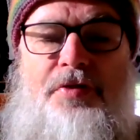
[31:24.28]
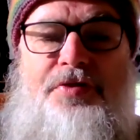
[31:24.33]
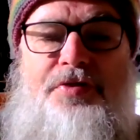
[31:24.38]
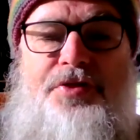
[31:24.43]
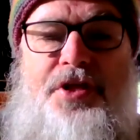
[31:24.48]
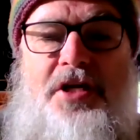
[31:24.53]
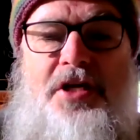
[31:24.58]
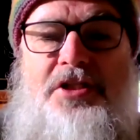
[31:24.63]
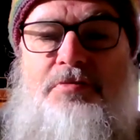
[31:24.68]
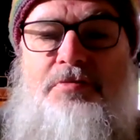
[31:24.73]

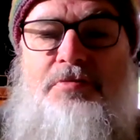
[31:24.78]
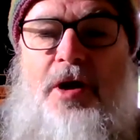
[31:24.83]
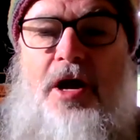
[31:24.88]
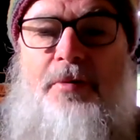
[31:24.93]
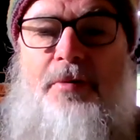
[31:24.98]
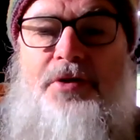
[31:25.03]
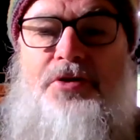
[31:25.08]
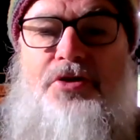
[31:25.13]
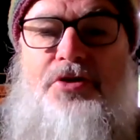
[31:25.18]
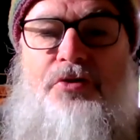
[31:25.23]
got this
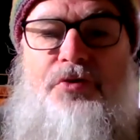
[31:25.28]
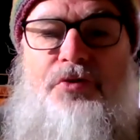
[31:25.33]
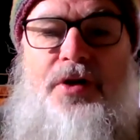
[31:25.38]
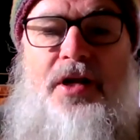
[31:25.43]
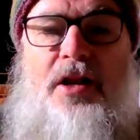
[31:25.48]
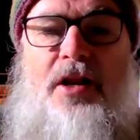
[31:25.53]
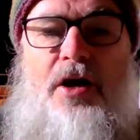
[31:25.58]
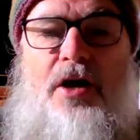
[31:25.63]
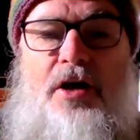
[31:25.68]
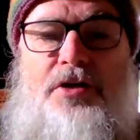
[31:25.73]
moment to
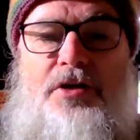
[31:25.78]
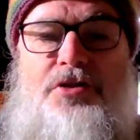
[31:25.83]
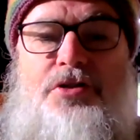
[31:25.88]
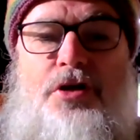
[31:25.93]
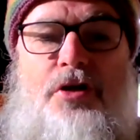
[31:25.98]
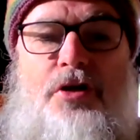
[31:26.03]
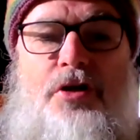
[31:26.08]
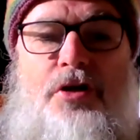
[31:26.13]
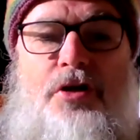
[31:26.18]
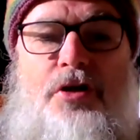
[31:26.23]
realize
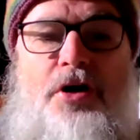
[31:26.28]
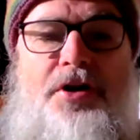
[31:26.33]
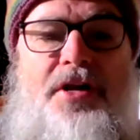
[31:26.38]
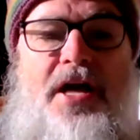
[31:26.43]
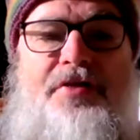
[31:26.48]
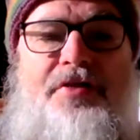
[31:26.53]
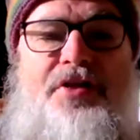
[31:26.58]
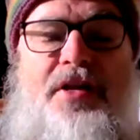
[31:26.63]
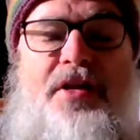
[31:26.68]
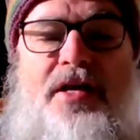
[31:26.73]
you got
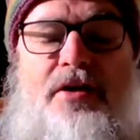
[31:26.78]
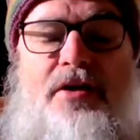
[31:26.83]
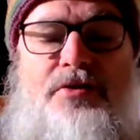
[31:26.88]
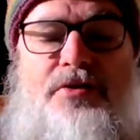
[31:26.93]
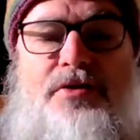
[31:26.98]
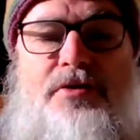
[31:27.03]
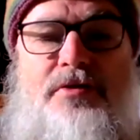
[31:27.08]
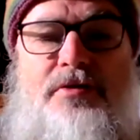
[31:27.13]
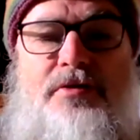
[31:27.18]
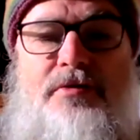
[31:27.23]
nothing
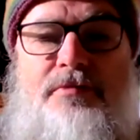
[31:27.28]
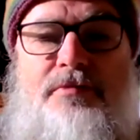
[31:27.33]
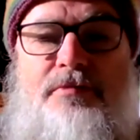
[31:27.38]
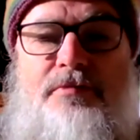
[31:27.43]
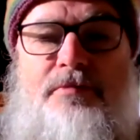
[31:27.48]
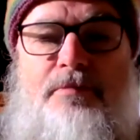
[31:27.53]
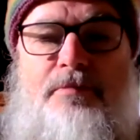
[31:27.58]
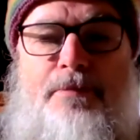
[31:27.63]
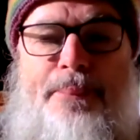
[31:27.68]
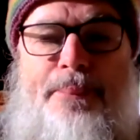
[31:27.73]
else.
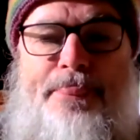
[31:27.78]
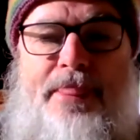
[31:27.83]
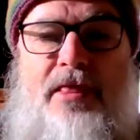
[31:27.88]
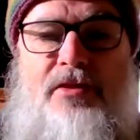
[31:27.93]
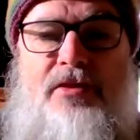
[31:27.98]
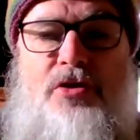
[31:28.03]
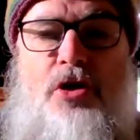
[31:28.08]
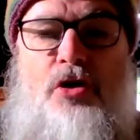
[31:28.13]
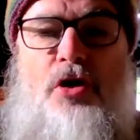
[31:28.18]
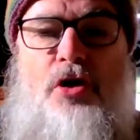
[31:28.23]

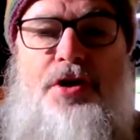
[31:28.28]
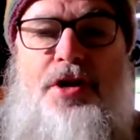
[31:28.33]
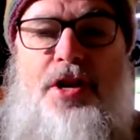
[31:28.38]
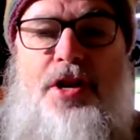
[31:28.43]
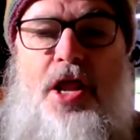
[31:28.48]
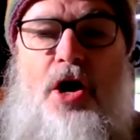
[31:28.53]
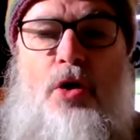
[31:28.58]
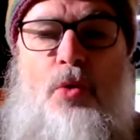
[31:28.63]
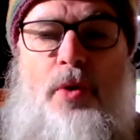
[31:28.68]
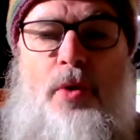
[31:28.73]
You got
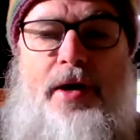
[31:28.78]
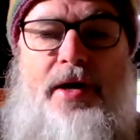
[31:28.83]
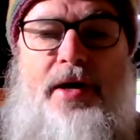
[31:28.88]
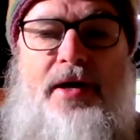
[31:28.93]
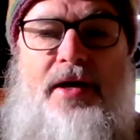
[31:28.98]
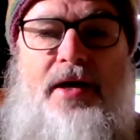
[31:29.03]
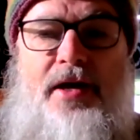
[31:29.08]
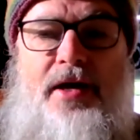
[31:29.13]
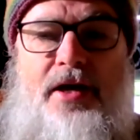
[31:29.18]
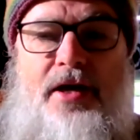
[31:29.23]

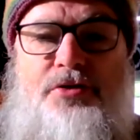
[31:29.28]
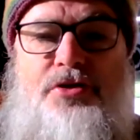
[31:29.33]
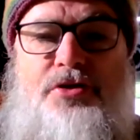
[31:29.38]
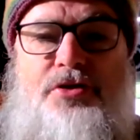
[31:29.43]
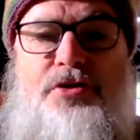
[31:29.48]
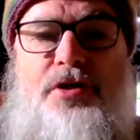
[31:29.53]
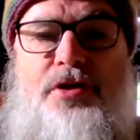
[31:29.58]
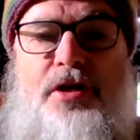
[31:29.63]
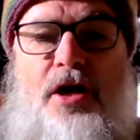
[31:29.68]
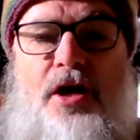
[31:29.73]
nowhere
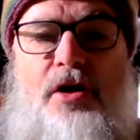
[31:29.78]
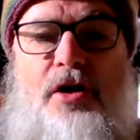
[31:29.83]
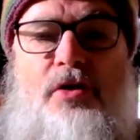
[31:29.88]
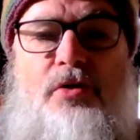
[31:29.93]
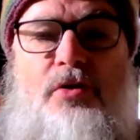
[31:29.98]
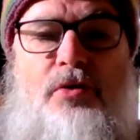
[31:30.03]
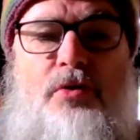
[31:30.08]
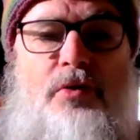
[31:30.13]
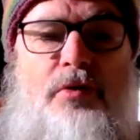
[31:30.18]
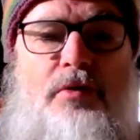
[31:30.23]
else to
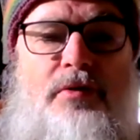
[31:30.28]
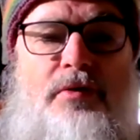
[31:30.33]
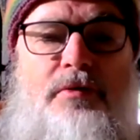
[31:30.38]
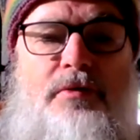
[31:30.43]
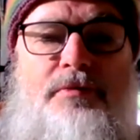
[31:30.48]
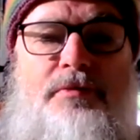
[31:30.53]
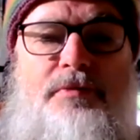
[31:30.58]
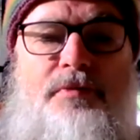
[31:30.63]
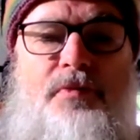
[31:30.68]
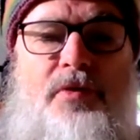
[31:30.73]
go.
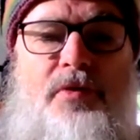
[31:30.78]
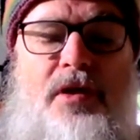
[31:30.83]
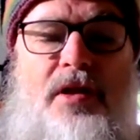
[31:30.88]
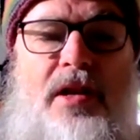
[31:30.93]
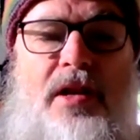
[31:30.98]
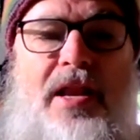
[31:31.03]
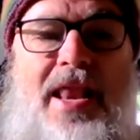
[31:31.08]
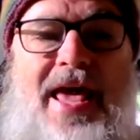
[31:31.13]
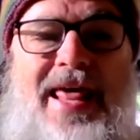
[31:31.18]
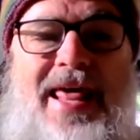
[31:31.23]

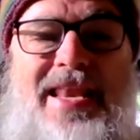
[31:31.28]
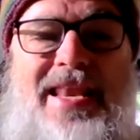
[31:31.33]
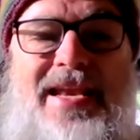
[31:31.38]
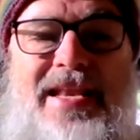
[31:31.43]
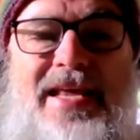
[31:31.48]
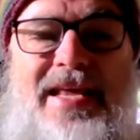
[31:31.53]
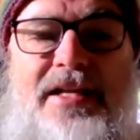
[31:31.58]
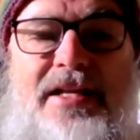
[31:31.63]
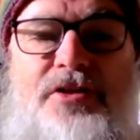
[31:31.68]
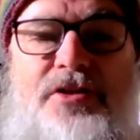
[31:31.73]
Let
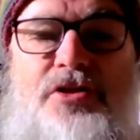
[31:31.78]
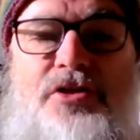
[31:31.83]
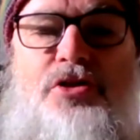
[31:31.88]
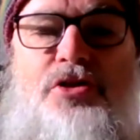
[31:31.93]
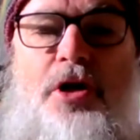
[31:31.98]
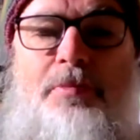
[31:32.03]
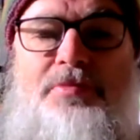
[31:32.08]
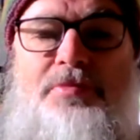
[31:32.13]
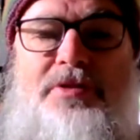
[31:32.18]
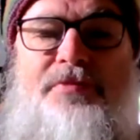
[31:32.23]
it in.
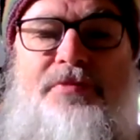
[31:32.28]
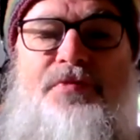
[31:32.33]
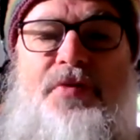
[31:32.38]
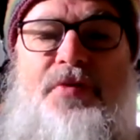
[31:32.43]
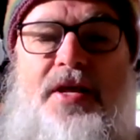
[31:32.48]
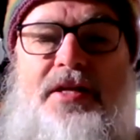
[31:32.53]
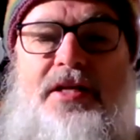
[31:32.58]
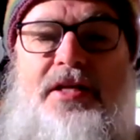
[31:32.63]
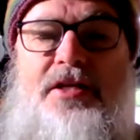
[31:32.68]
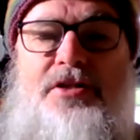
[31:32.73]
Stop
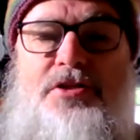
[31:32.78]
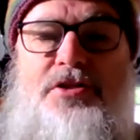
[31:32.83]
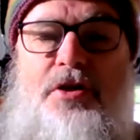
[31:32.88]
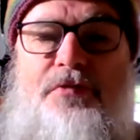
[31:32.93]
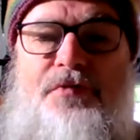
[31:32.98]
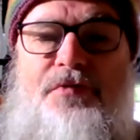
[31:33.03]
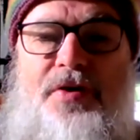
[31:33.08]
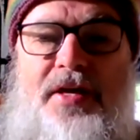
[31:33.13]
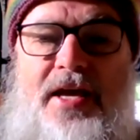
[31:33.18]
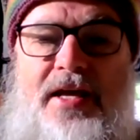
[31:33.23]
defending
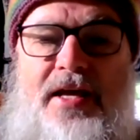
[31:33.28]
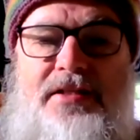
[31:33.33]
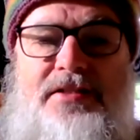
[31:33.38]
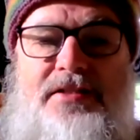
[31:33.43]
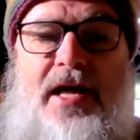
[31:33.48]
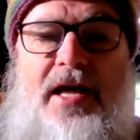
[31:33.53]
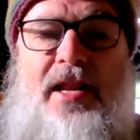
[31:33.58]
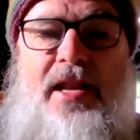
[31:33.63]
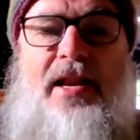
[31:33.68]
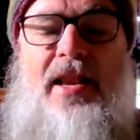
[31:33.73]
yourself
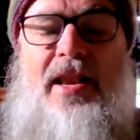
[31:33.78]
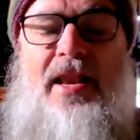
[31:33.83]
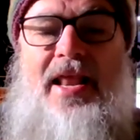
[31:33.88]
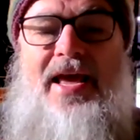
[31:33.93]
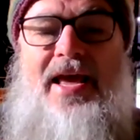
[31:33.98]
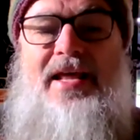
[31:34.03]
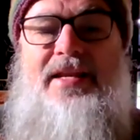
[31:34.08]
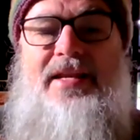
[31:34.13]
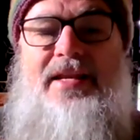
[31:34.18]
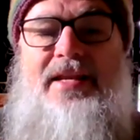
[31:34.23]
against that.
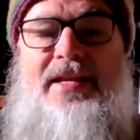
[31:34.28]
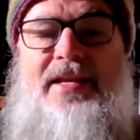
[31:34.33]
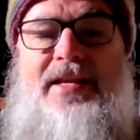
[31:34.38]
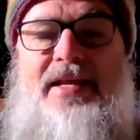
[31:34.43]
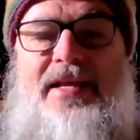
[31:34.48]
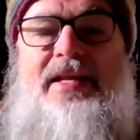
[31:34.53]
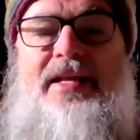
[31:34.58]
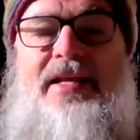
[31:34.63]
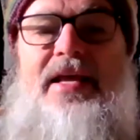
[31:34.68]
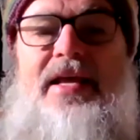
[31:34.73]
Let
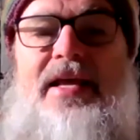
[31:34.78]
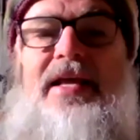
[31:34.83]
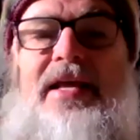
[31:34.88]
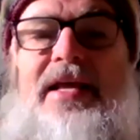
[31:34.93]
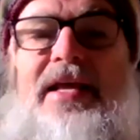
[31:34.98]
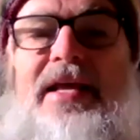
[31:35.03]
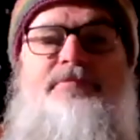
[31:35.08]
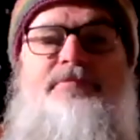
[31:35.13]
it in.